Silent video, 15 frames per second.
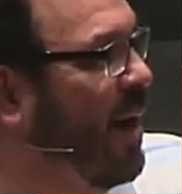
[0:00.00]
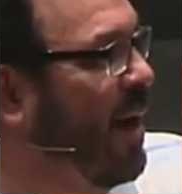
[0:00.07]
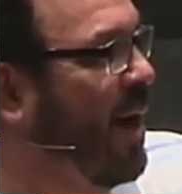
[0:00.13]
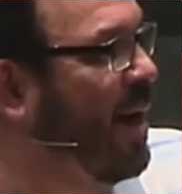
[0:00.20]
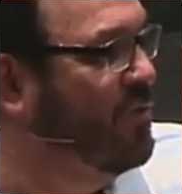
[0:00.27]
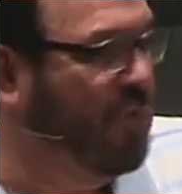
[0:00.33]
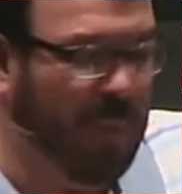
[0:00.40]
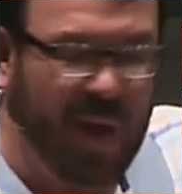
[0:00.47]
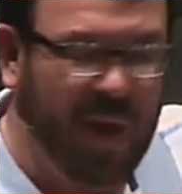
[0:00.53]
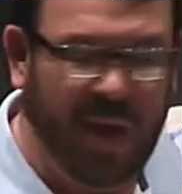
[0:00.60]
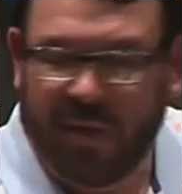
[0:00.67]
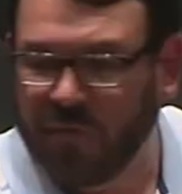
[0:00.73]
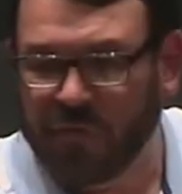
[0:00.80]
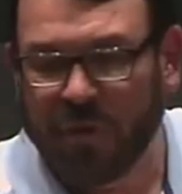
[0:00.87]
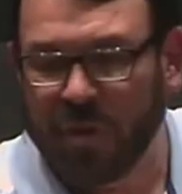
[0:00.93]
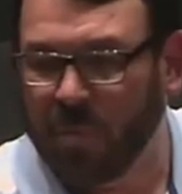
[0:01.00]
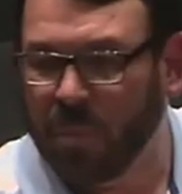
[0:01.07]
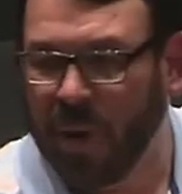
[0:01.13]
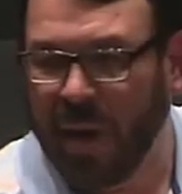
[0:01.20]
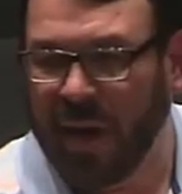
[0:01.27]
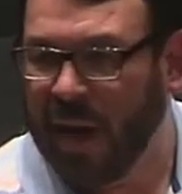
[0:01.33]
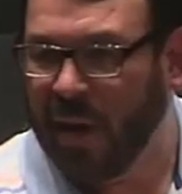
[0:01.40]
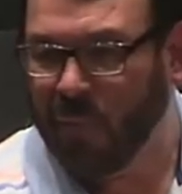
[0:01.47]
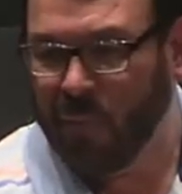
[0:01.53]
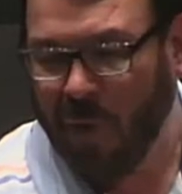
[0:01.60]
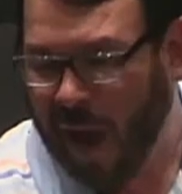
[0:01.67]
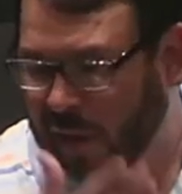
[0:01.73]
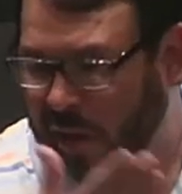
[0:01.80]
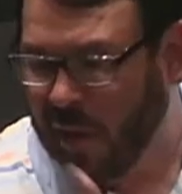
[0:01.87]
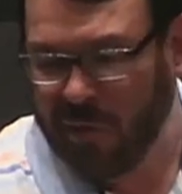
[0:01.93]
All right, tornado's going to break out
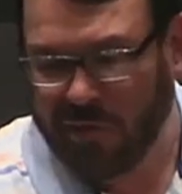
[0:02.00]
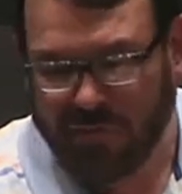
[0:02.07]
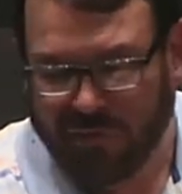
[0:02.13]
right there.